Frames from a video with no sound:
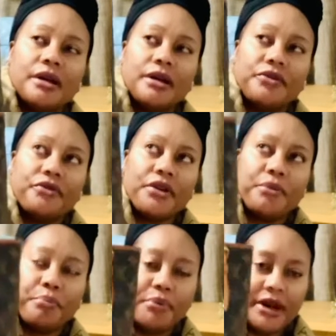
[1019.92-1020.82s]
very
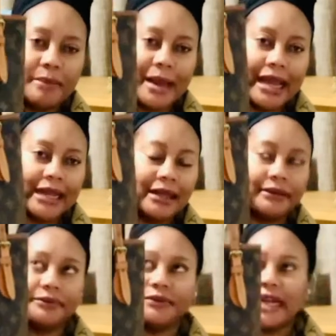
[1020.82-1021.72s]
pretty bag.
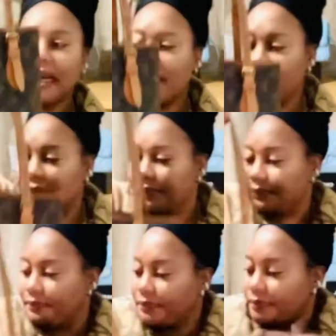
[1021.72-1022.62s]
I love it.
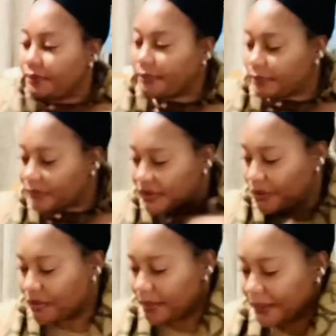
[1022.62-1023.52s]

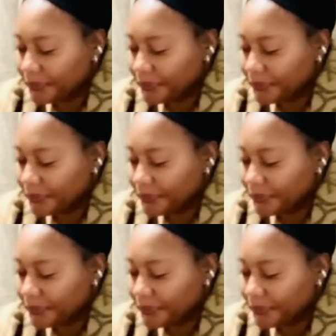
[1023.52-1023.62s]
Excuse me.